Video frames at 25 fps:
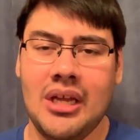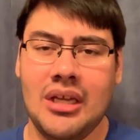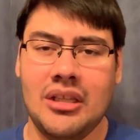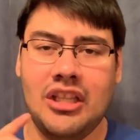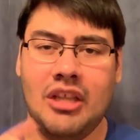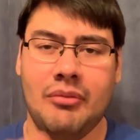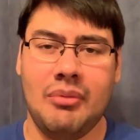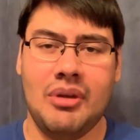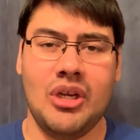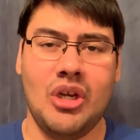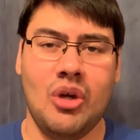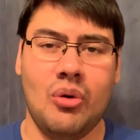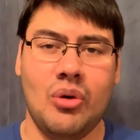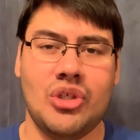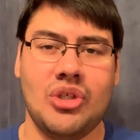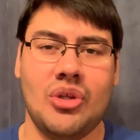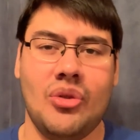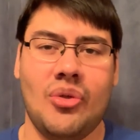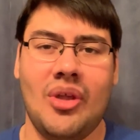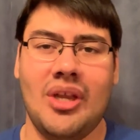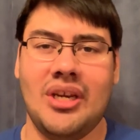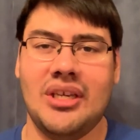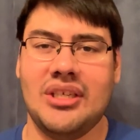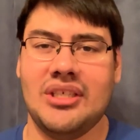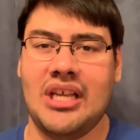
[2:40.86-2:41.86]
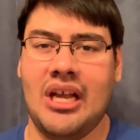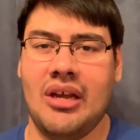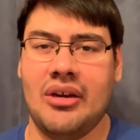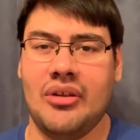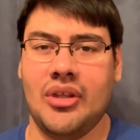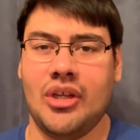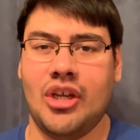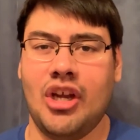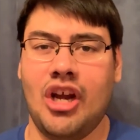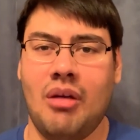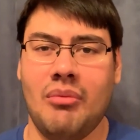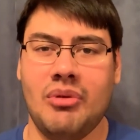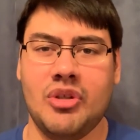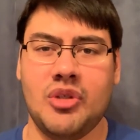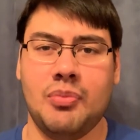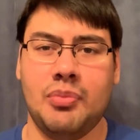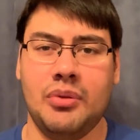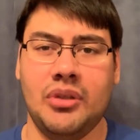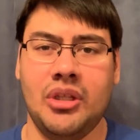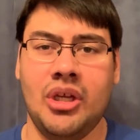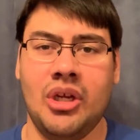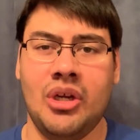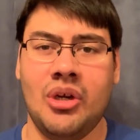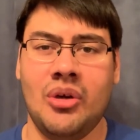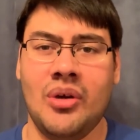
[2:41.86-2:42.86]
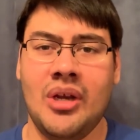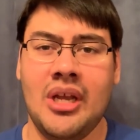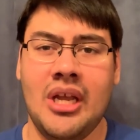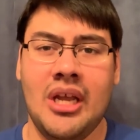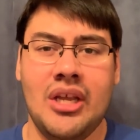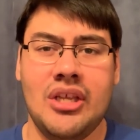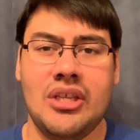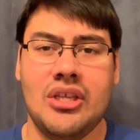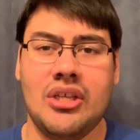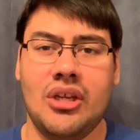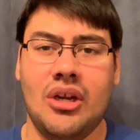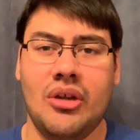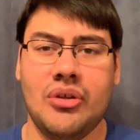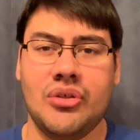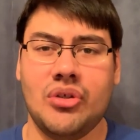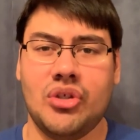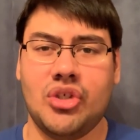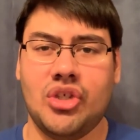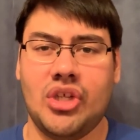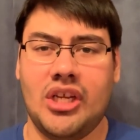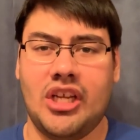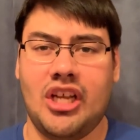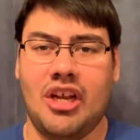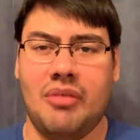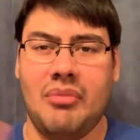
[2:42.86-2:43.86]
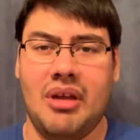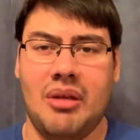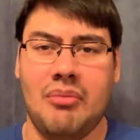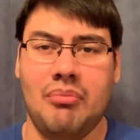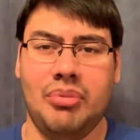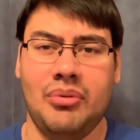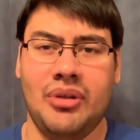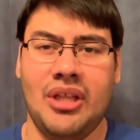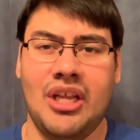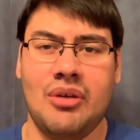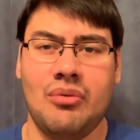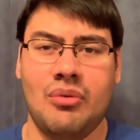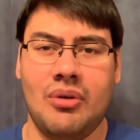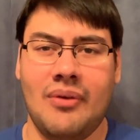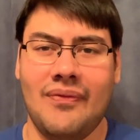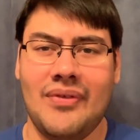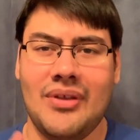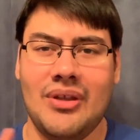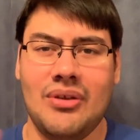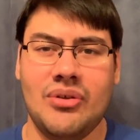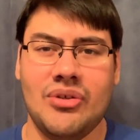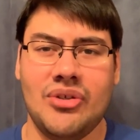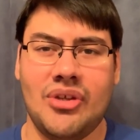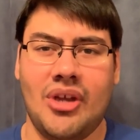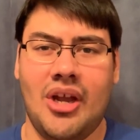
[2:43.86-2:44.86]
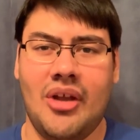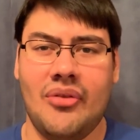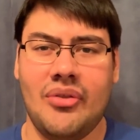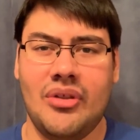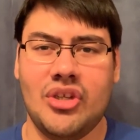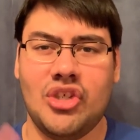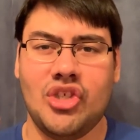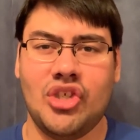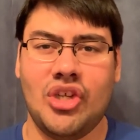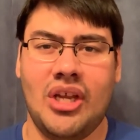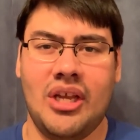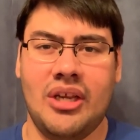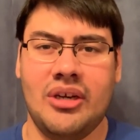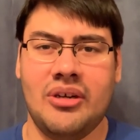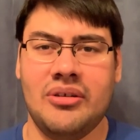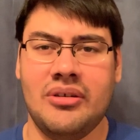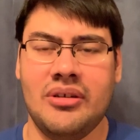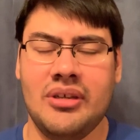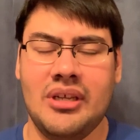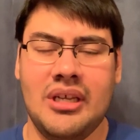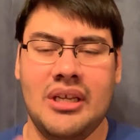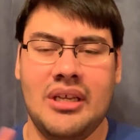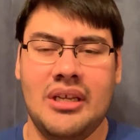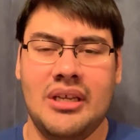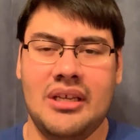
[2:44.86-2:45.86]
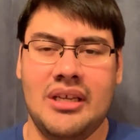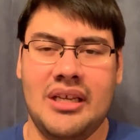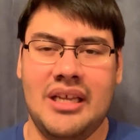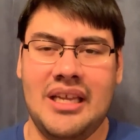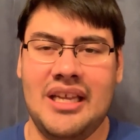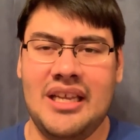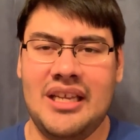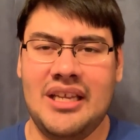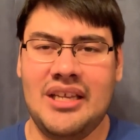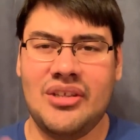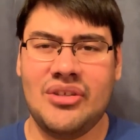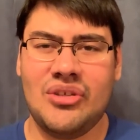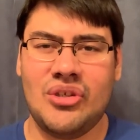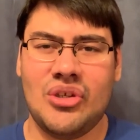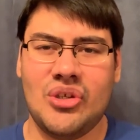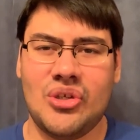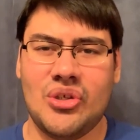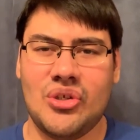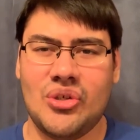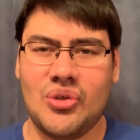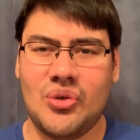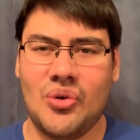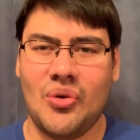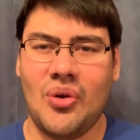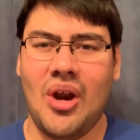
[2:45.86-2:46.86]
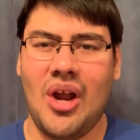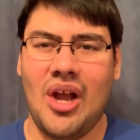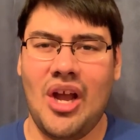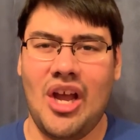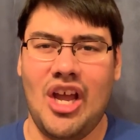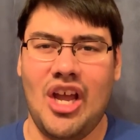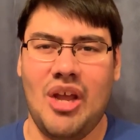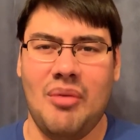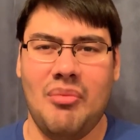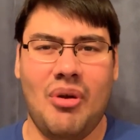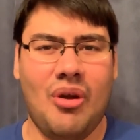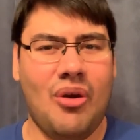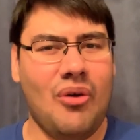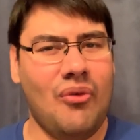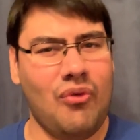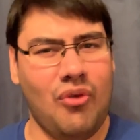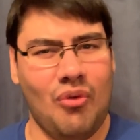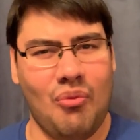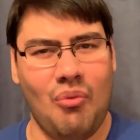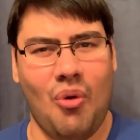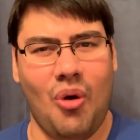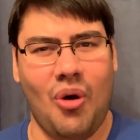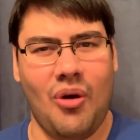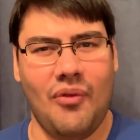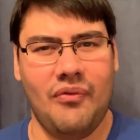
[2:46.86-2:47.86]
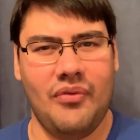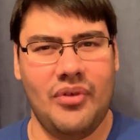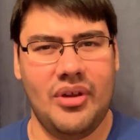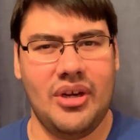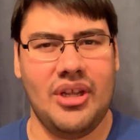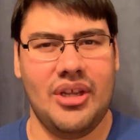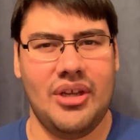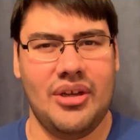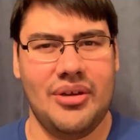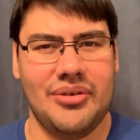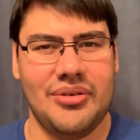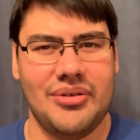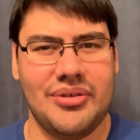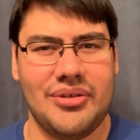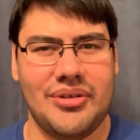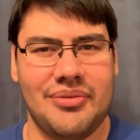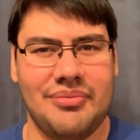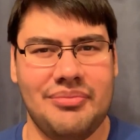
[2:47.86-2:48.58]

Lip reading: Let me know what you think down in the comments below. You can also check out my Blade reviews on the channel, and subscribe for more videos.